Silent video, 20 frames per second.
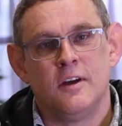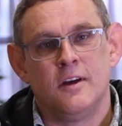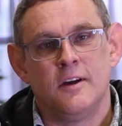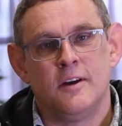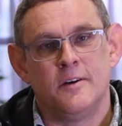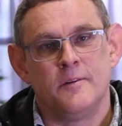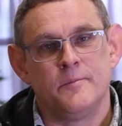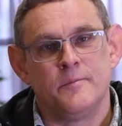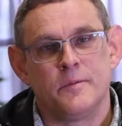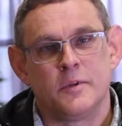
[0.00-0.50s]

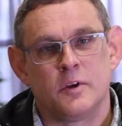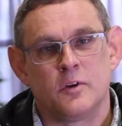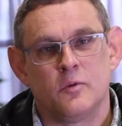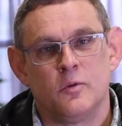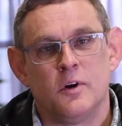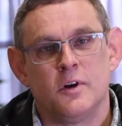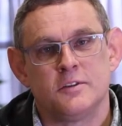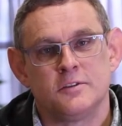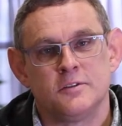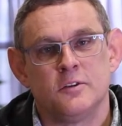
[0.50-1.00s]

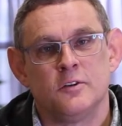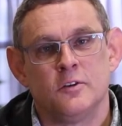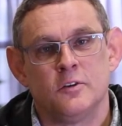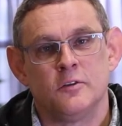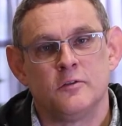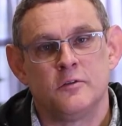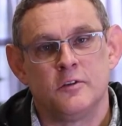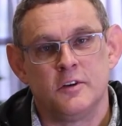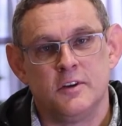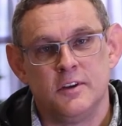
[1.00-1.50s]
requires a lot
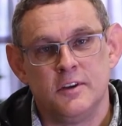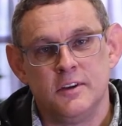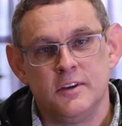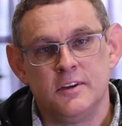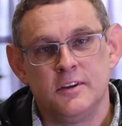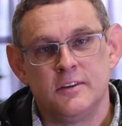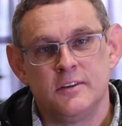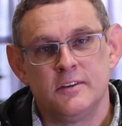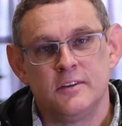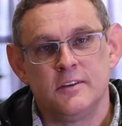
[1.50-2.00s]
of
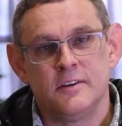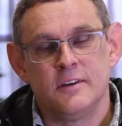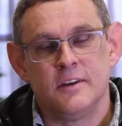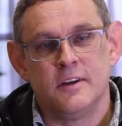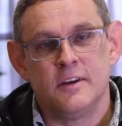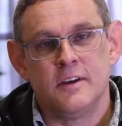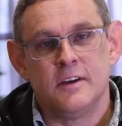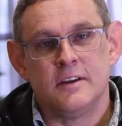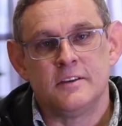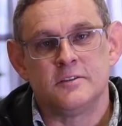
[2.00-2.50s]
reading,
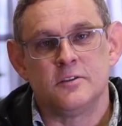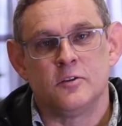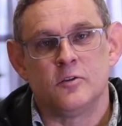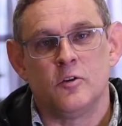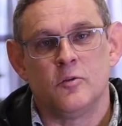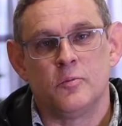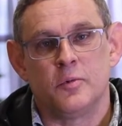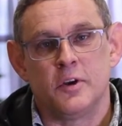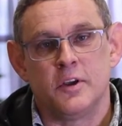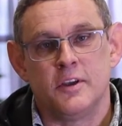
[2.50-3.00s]
so
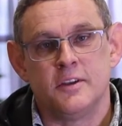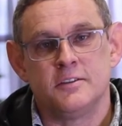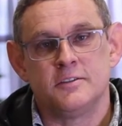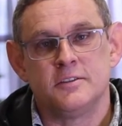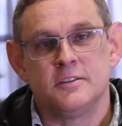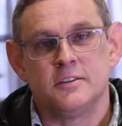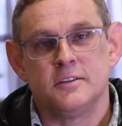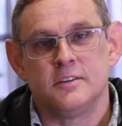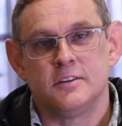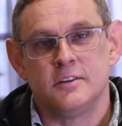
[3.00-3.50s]

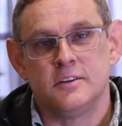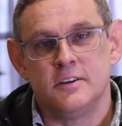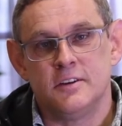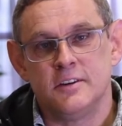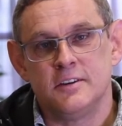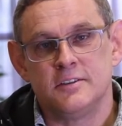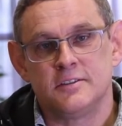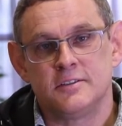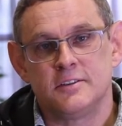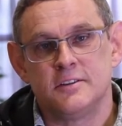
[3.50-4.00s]
comprehension and
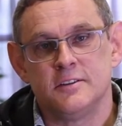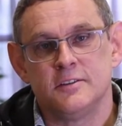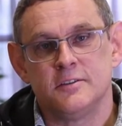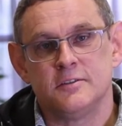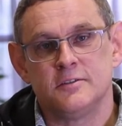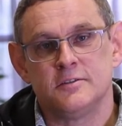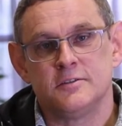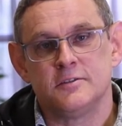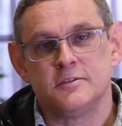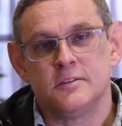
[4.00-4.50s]
reading
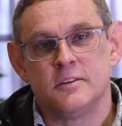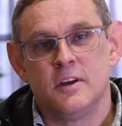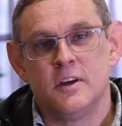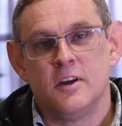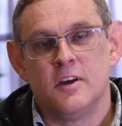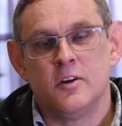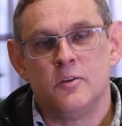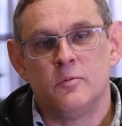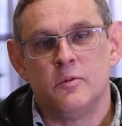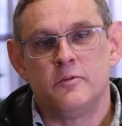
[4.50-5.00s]
skills.
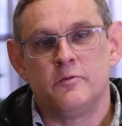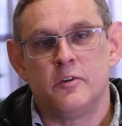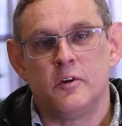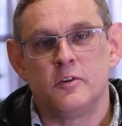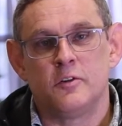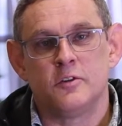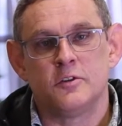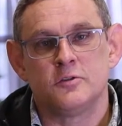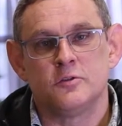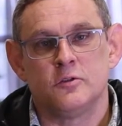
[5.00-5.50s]
We
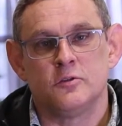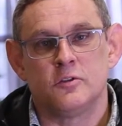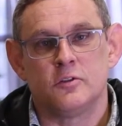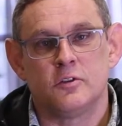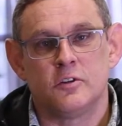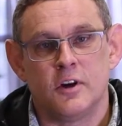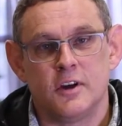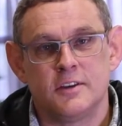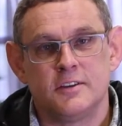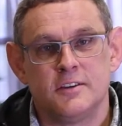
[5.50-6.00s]
focus on
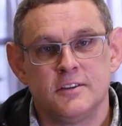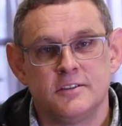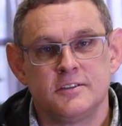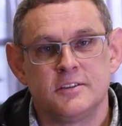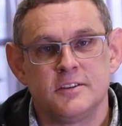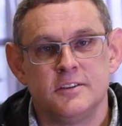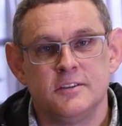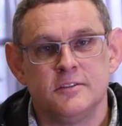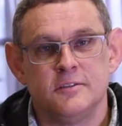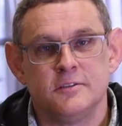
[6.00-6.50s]
writing
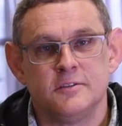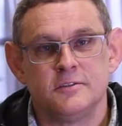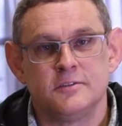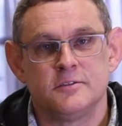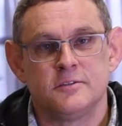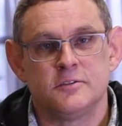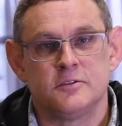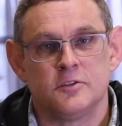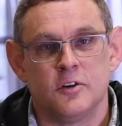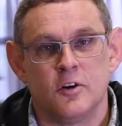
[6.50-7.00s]

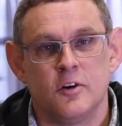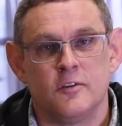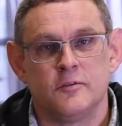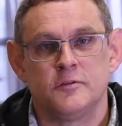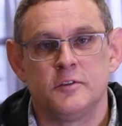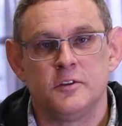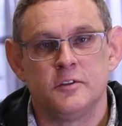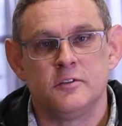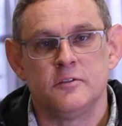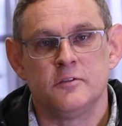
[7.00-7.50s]
skills,
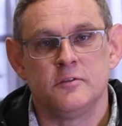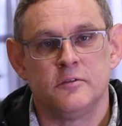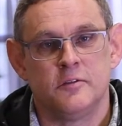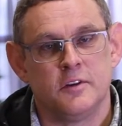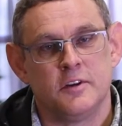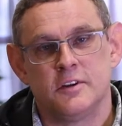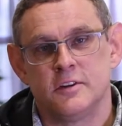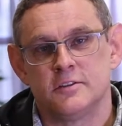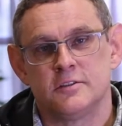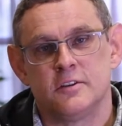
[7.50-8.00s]
drafting
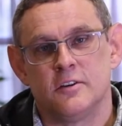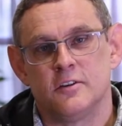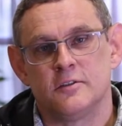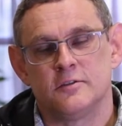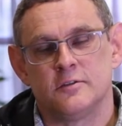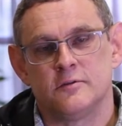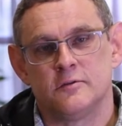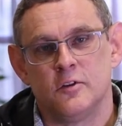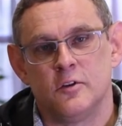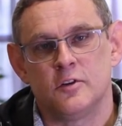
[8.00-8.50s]
various kinds
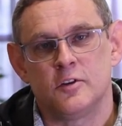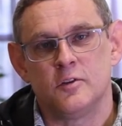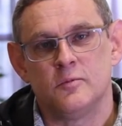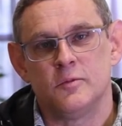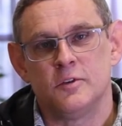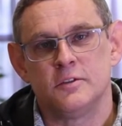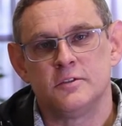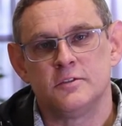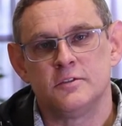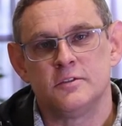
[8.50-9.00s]
of
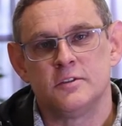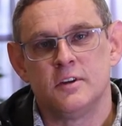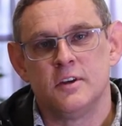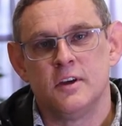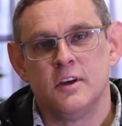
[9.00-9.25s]
documents.